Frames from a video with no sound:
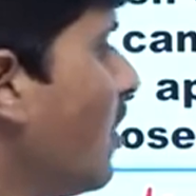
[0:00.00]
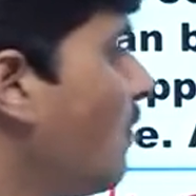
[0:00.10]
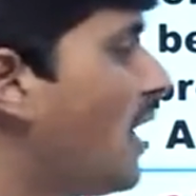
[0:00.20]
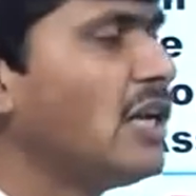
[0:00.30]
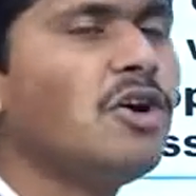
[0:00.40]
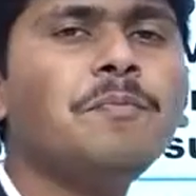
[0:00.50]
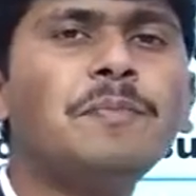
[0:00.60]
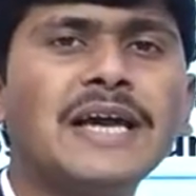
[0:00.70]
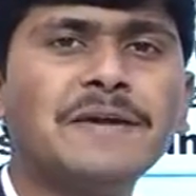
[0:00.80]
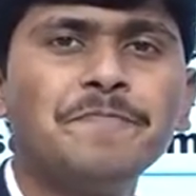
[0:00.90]
Value of
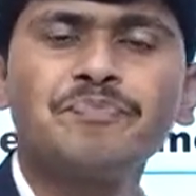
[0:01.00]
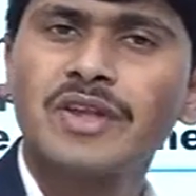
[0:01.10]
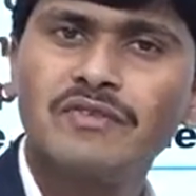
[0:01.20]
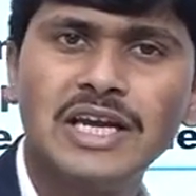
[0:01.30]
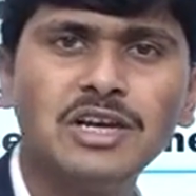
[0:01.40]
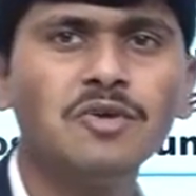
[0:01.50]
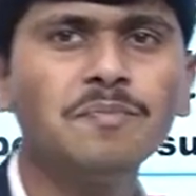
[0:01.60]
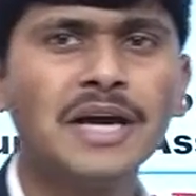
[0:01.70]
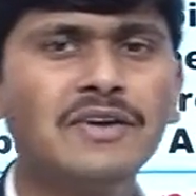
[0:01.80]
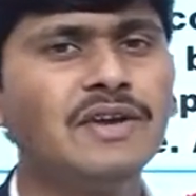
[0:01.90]
pi
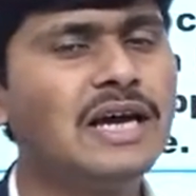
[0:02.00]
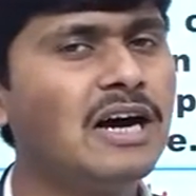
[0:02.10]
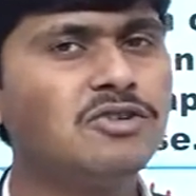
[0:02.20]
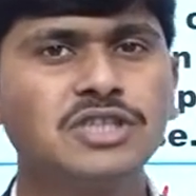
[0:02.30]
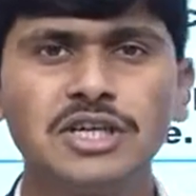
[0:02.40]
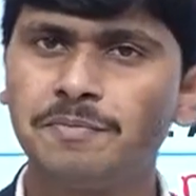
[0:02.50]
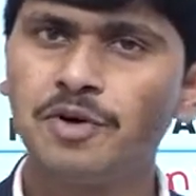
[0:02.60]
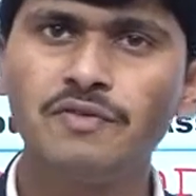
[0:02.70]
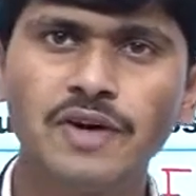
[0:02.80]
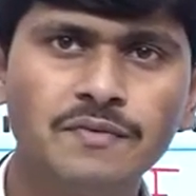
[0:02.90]
we have
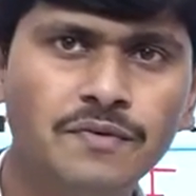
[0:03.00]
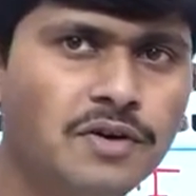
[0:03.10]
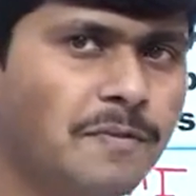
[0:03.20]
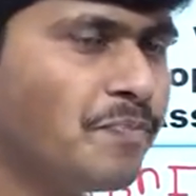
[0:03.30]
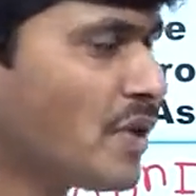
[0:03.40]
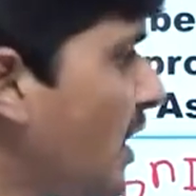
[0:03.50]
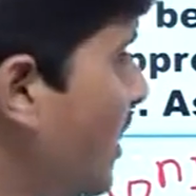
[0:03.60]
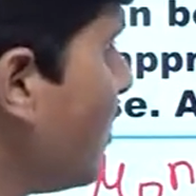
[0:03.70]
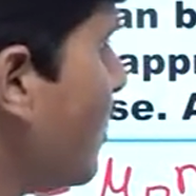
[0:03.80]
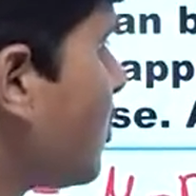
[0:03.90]
3.14. Clear?
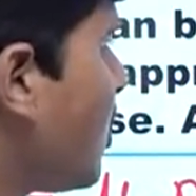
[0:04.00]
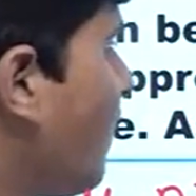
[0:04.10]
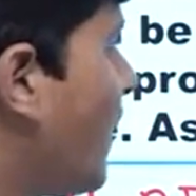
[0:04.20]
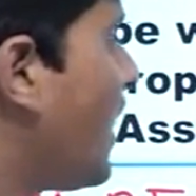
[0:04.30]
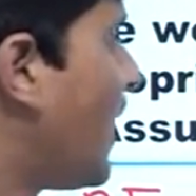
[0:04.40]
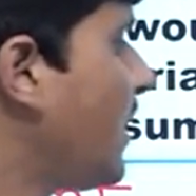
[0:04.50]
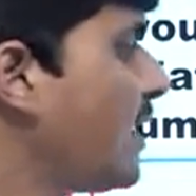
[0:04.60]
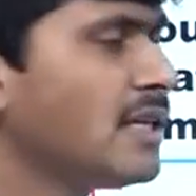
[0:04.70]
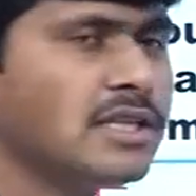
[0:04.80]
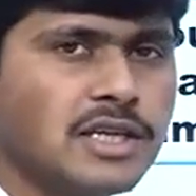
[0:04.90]
So if I write
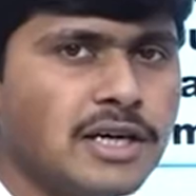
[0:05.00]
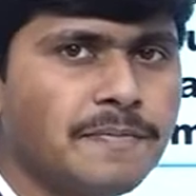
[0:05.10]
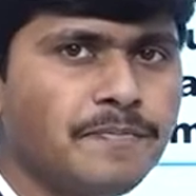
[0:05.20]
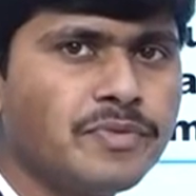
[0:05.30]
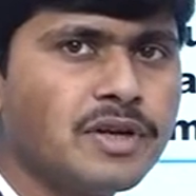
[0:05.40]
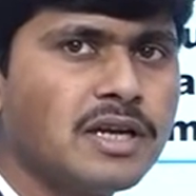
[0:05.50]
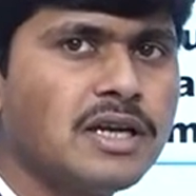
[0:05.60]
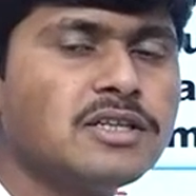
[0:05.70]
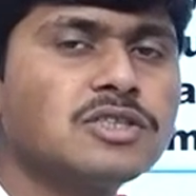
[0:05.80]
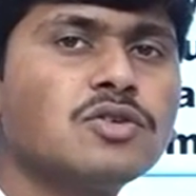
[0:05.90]
here 3, clear,
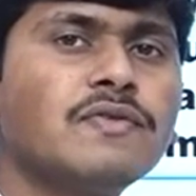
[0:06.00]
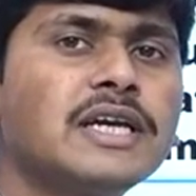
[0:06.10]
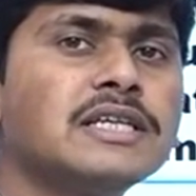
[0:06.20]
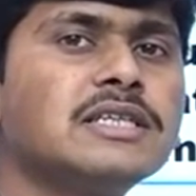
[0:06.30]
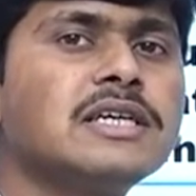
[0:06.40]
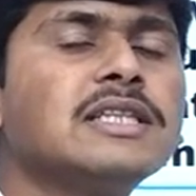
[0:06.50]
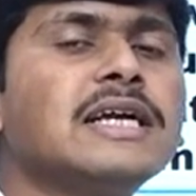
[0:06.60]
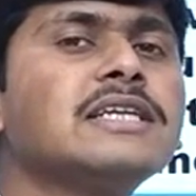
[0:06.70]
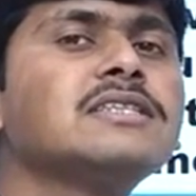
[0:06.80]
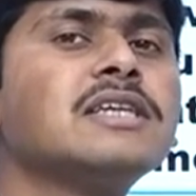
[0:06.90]
so we can say that
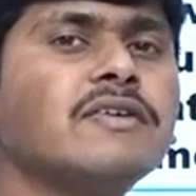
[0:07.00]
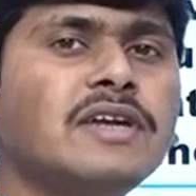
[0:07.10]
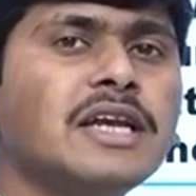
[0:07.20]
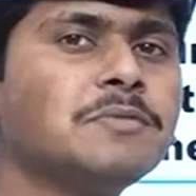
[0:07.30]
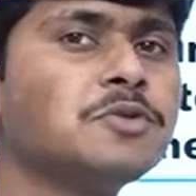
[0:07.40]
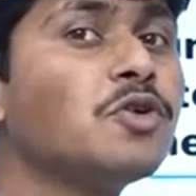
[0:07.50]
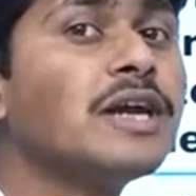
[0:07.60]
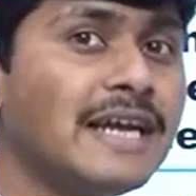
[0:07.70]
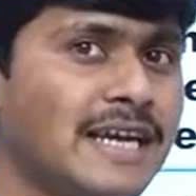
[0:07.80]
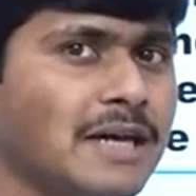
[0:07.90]
is 7 times or
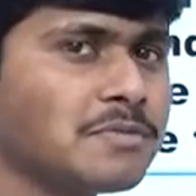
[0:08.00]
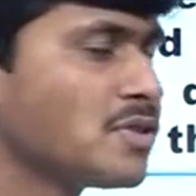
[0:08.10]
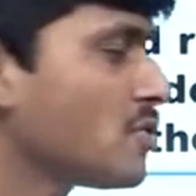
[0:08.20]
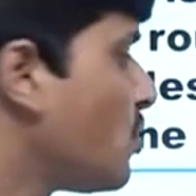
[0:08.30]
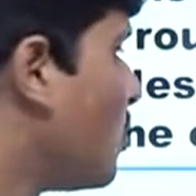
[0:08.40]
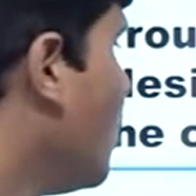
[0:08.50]
8 times. So